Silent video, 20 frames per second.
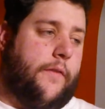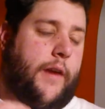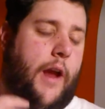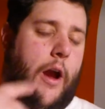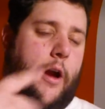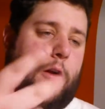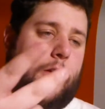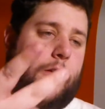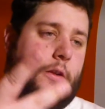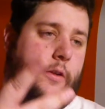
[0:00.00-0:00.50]
of
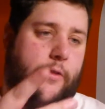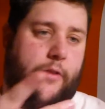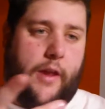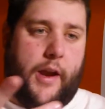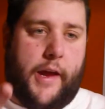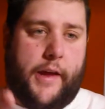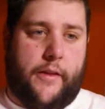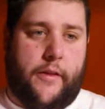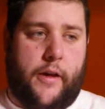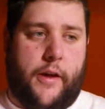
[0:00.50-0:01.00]
characters that
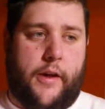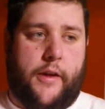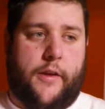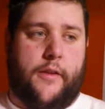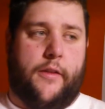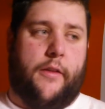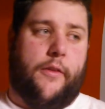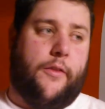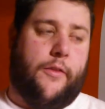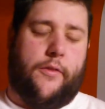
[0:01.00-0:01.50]
I
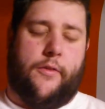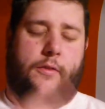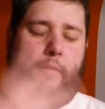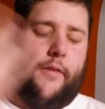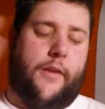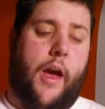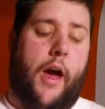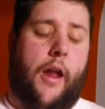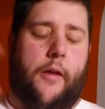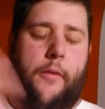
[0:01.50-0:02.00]
like. That's just
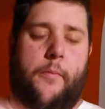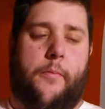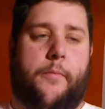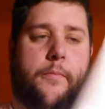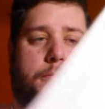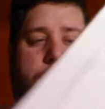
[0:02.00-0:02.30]
kind of